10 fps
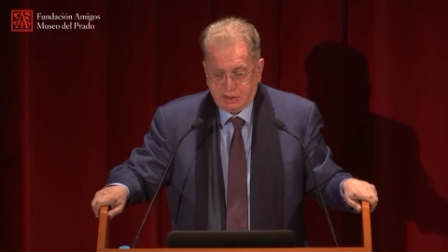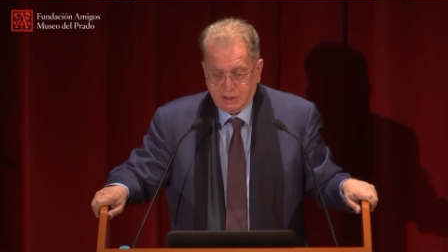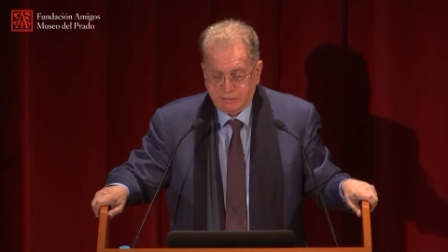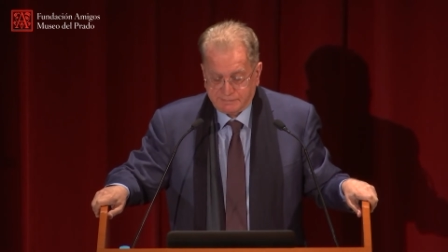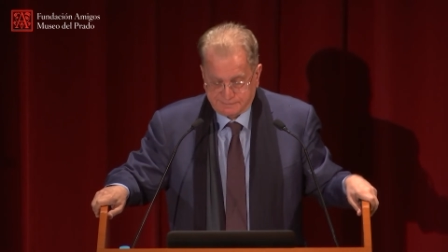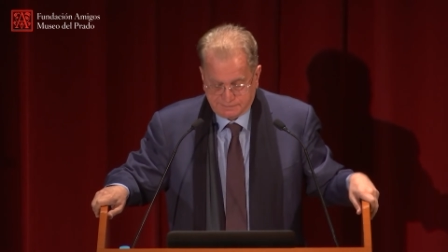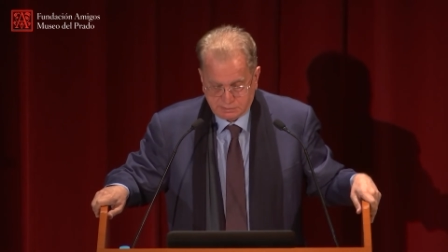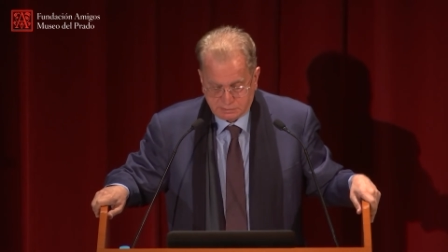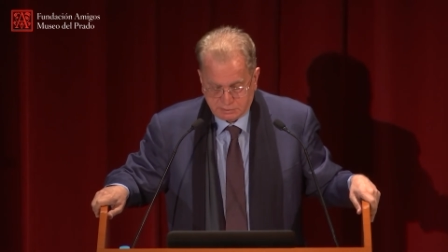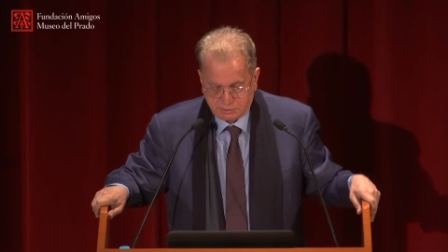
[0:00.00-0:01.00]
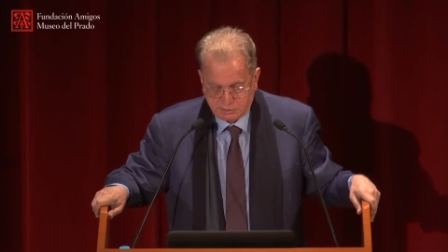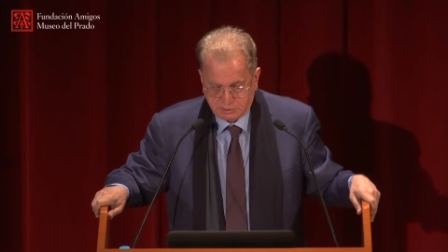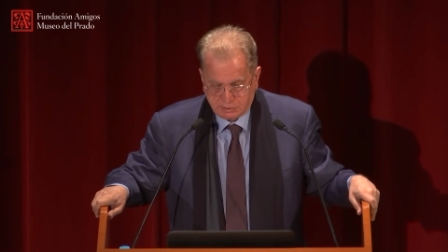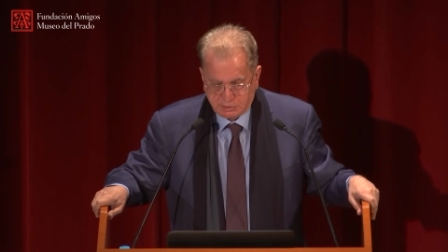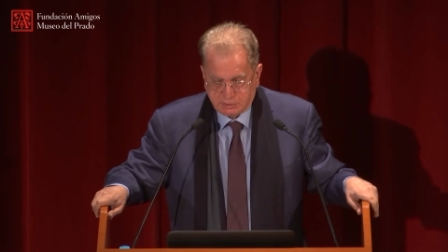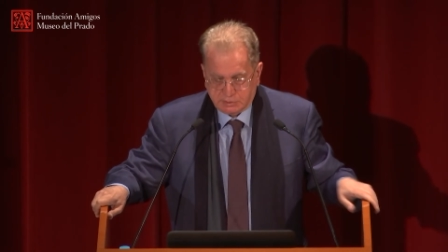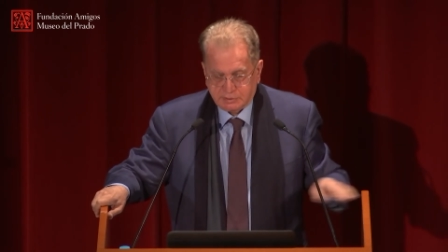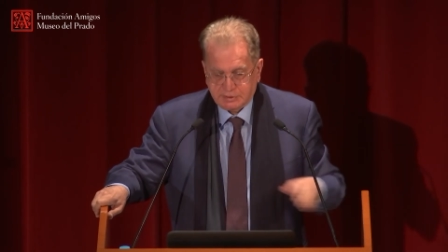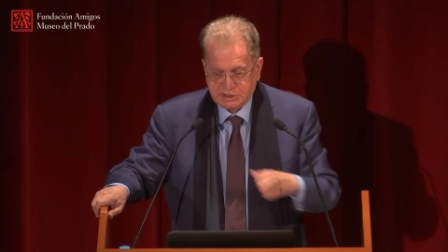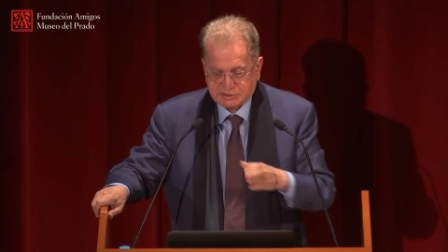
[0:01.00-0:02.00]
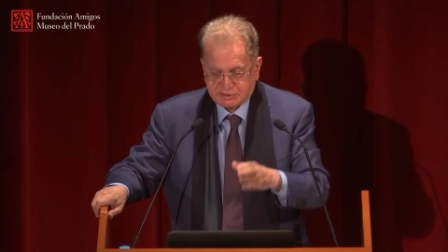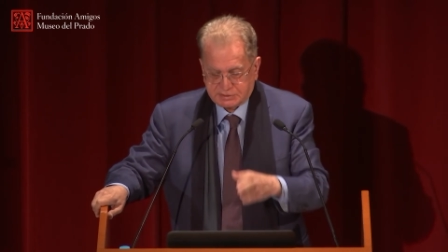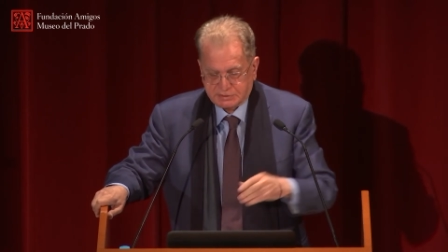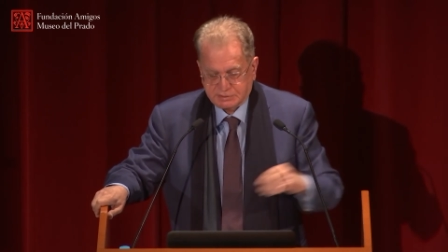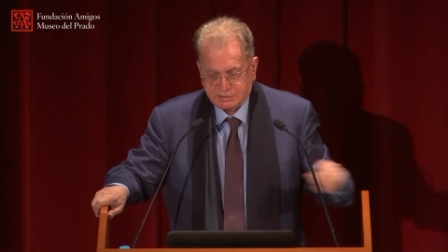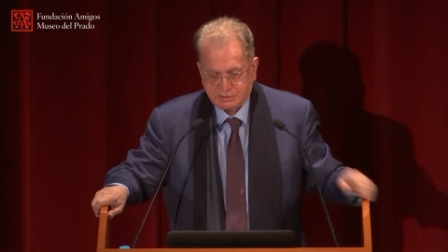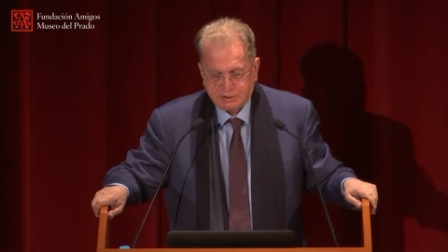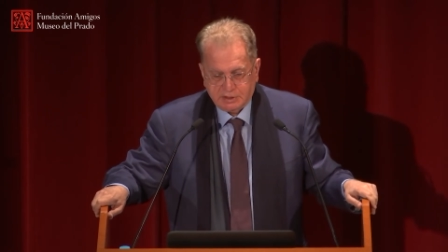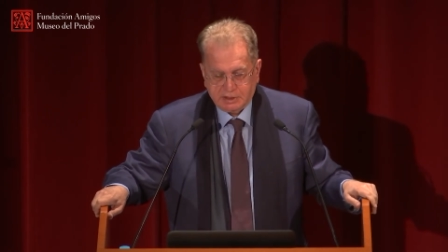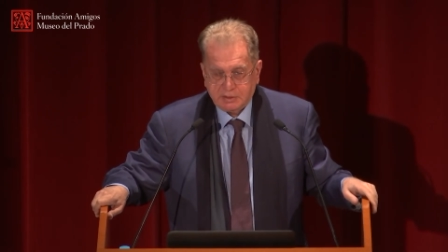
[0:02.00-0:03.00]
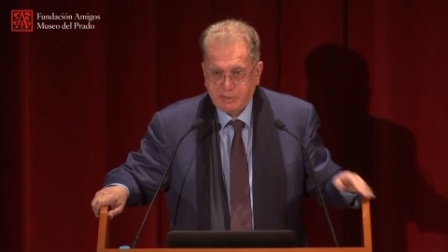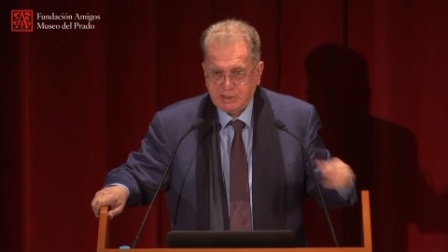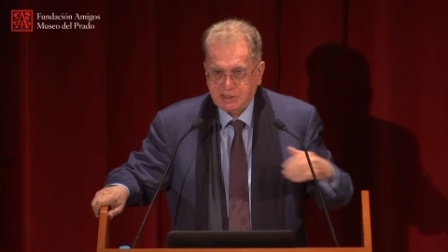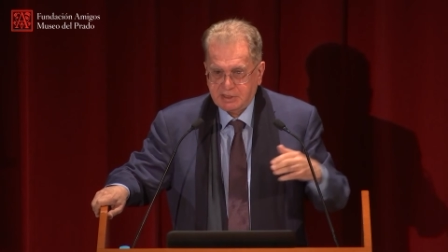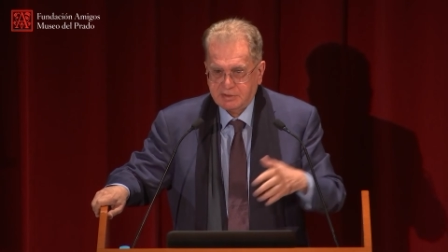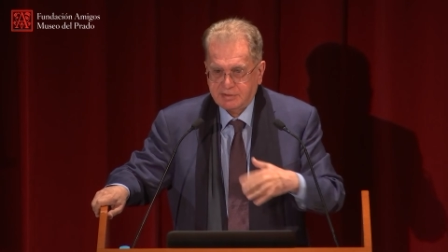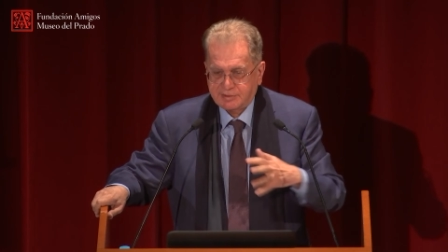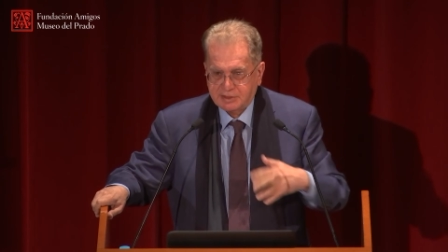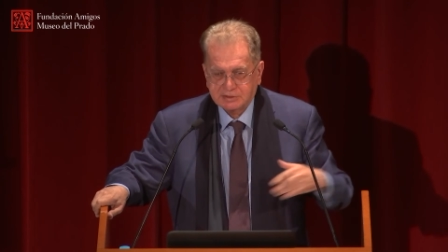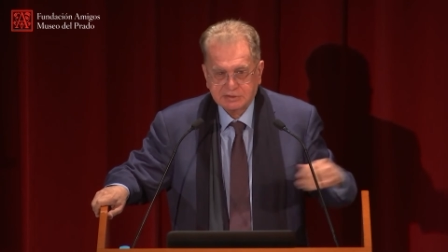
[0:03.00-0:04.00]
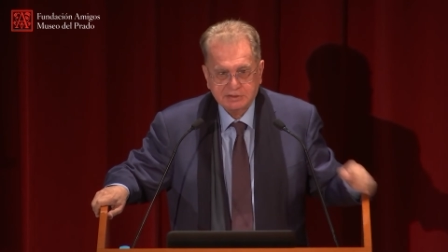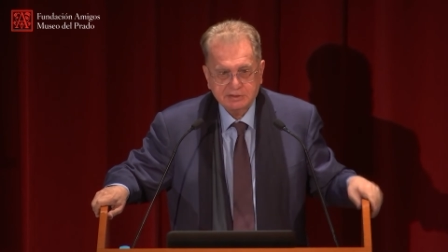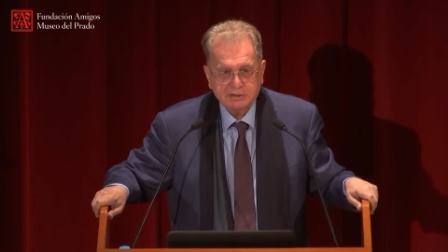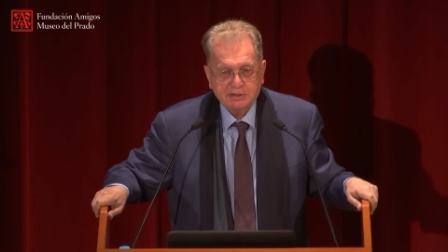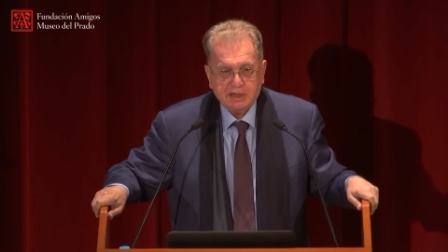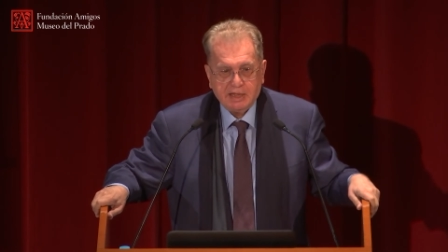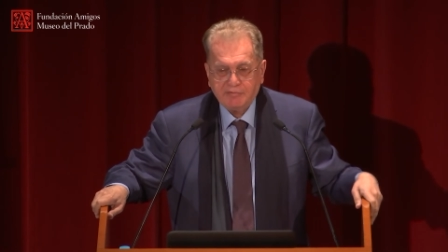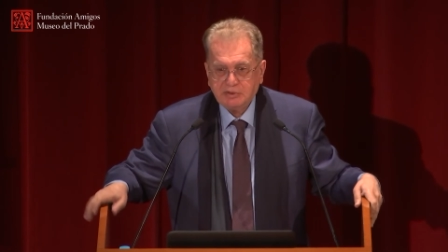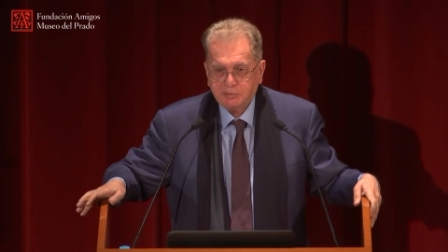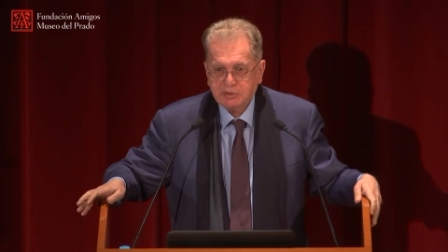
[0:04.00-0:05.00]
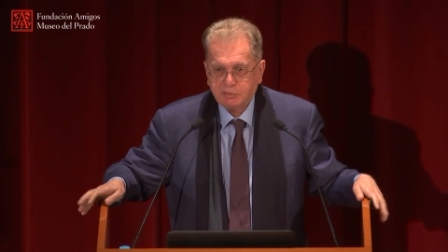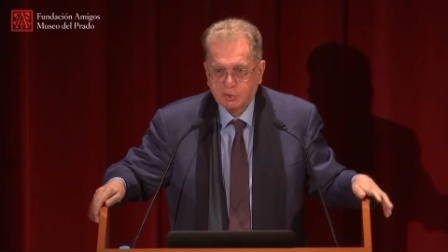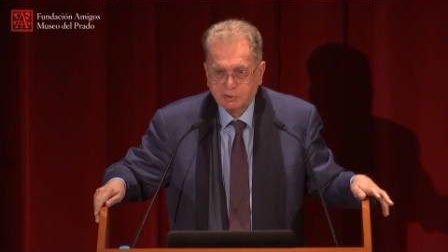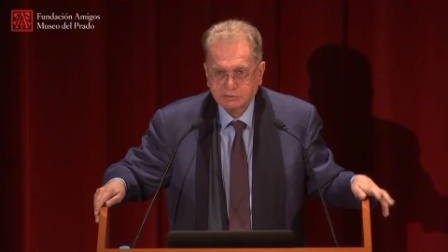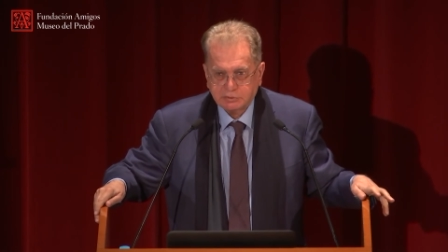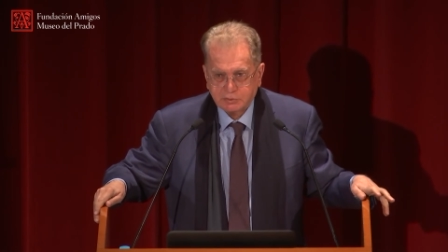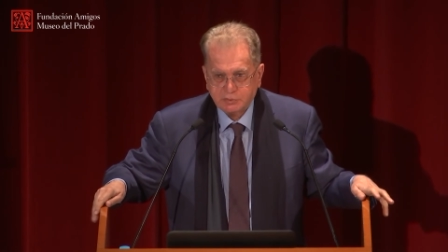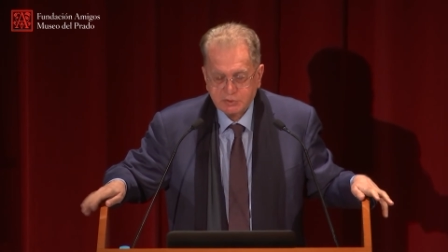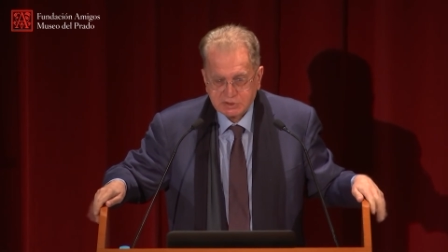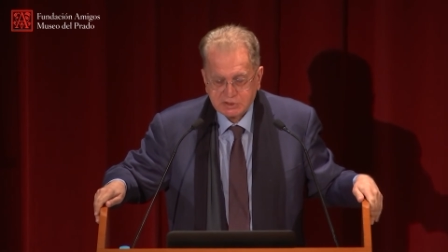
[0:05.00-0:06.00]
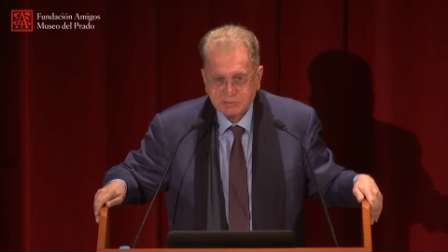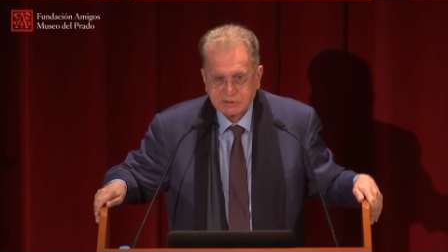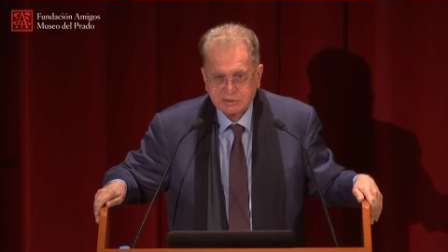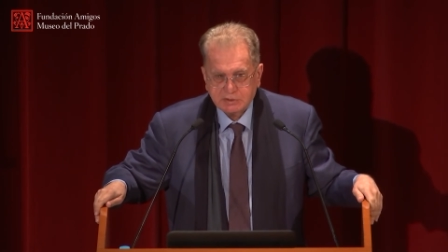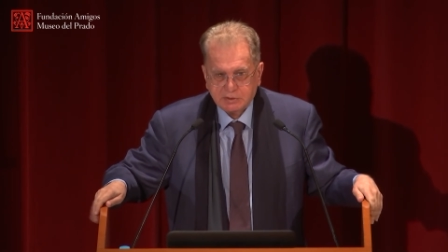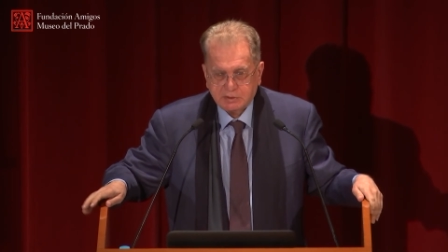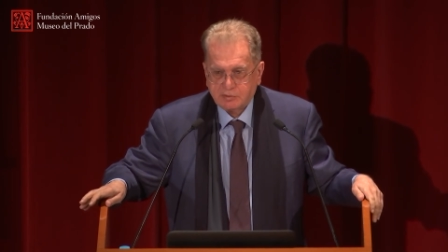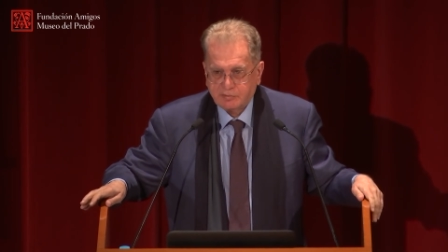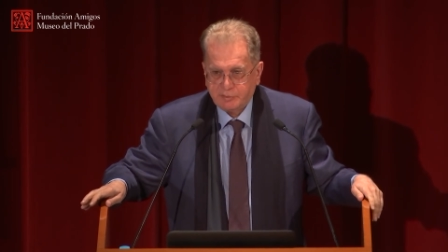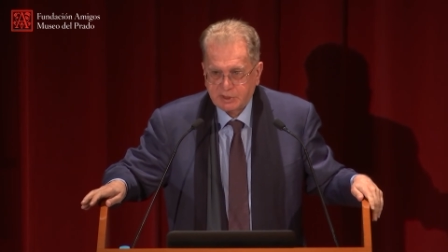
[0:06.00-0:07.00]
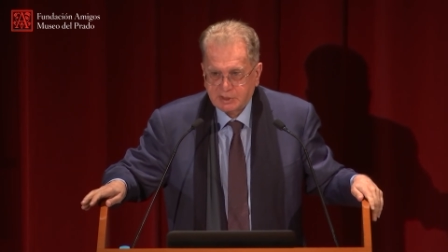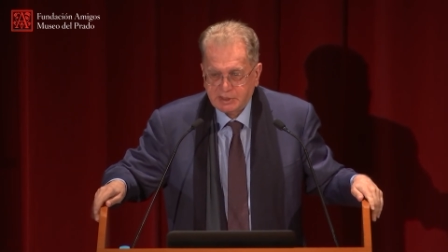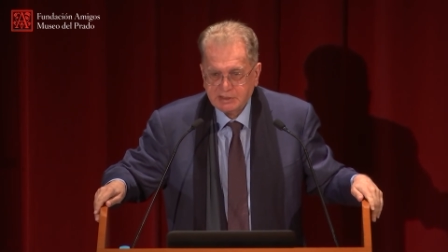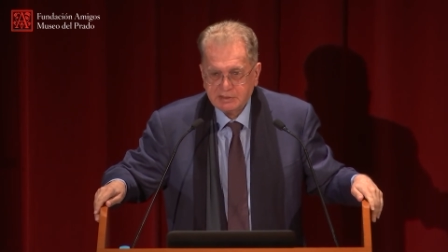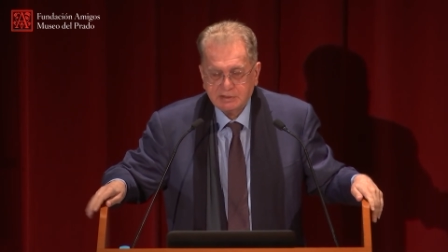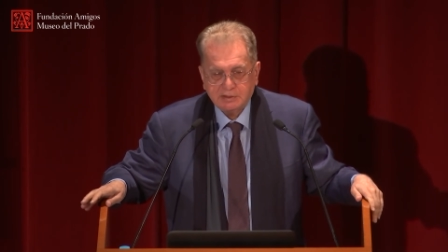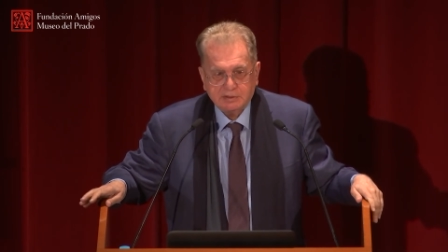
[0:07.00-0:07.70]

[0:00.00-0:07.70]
if this and many other things have not been brought to museums of Berlin,